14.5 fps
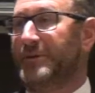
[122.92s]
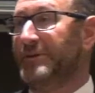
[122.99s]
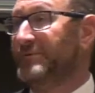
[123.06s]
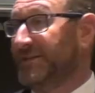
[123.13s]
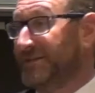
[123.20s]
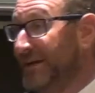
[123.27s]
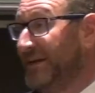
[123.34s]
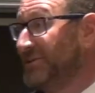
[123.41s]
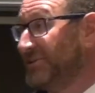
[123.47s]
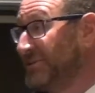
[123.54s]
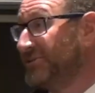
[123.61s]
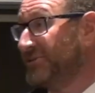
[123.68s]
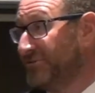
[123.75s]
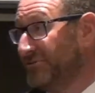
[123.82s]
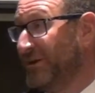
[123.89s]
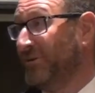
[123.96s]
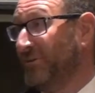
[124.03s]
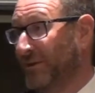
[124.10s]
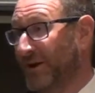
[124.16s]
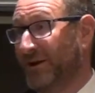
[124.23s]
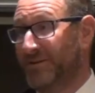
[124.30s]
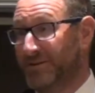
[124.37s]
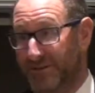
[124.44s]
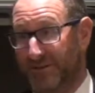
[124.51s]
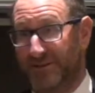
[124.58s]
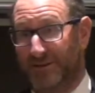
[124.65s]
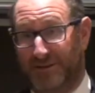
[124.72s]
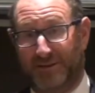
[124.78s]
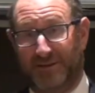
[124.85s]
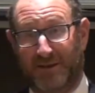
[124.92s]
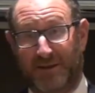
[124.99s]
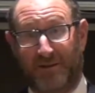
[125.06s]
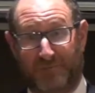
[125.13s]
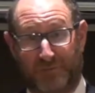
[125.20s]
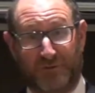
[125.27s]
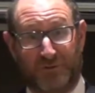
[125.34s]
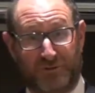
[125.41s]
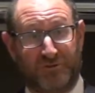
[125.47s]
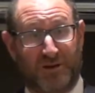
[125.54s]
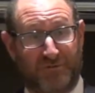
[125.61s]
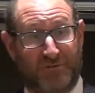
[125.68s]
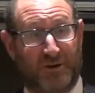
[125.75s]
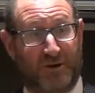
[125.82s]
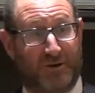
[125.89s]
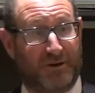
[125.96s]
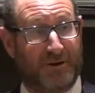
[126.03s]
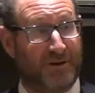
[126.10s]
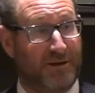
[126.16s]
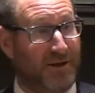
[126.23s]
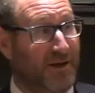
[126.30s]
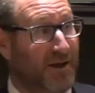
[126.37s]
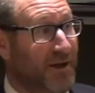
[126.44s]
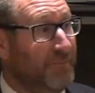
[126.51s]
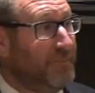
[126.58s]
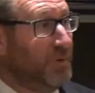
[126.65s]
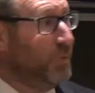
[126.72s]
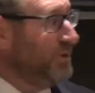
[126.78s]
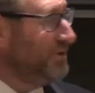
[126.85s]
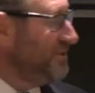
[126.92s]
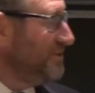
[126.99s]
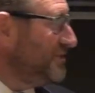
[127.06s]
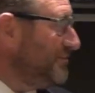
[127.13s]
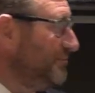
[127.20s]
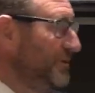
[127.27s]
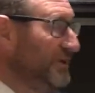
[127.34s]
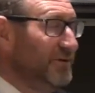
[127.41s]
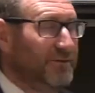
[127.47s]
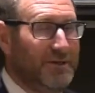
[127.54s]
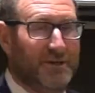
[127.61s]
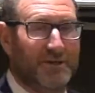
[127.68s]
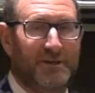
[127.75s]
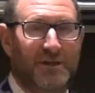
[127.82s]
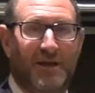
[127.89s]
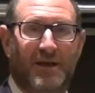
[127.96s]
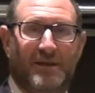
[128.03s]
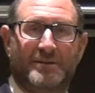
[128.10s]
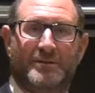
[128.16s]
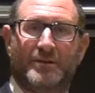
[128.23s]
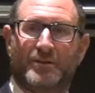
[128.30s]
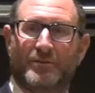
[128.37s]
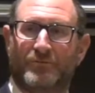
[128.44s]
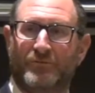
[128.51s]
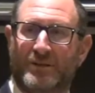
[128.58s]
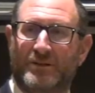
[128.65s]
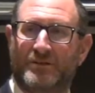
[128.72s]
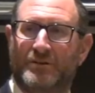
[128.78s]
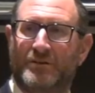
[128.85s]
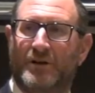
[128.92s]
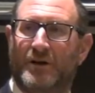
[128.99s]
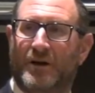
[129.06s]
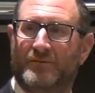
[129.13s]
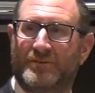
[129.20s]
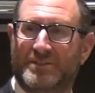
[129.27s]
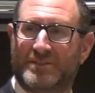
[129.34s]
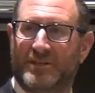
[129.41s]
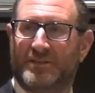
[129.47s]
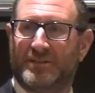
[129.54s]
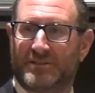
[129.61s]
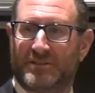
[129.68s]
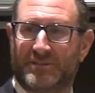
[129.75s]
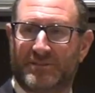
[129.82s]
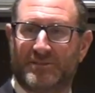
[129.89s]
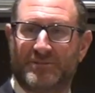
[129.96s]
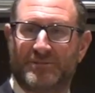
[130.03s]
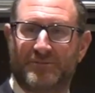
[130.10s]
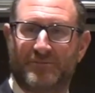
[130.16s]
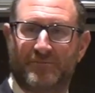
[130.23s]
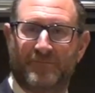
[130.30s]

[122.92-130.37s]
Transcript: I mean, dictation is a great way to get a first draft going, but what does a period tell the reader of a sentence?